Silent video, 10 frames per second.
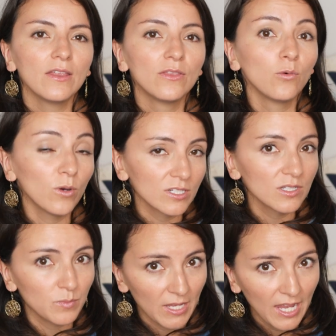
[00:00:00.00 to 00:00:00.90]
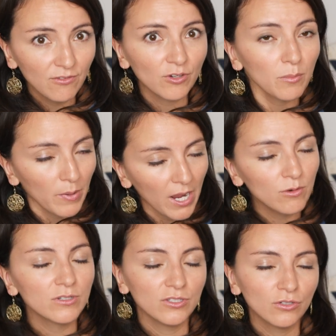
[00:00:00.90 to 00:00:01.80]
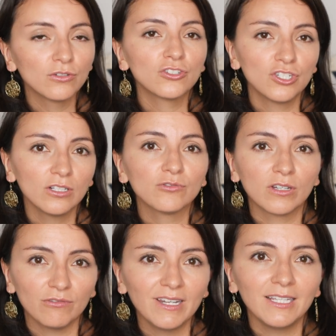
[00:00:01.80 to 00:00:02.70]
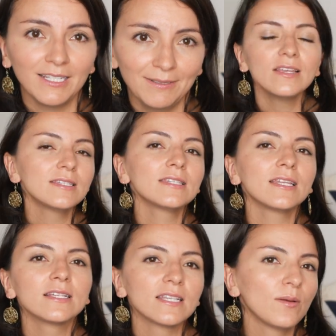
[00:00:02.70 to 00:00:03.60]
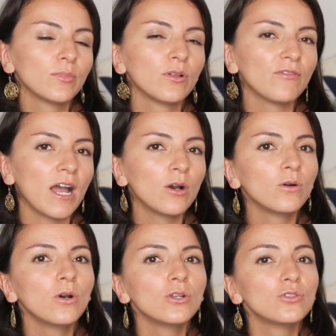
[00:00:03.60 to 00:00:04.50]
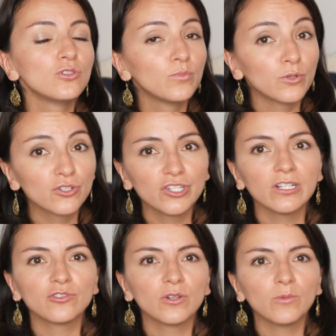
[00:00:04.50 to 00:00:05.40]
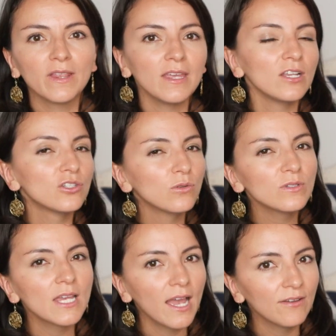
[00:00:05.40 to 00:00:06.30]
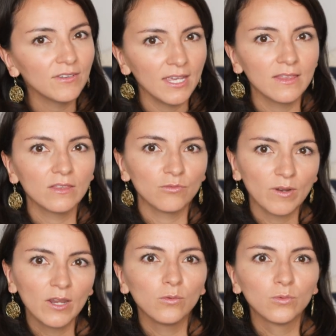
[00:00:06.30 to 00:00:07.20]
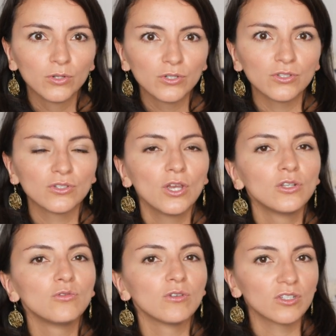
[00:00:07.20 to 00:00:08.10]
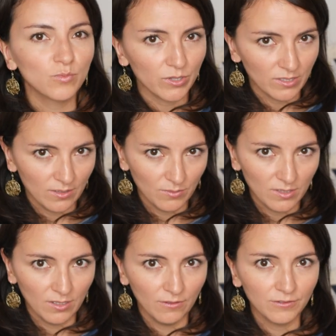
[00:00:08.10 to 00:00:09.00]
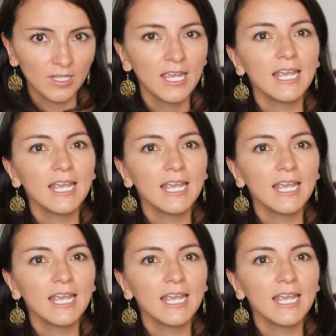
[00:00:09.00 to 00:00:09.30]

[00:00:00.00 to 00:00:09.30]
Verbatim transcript: the wanted behavior empowers your children greatly. This is an example of how to support children when they don't have yet the right words to express themselves.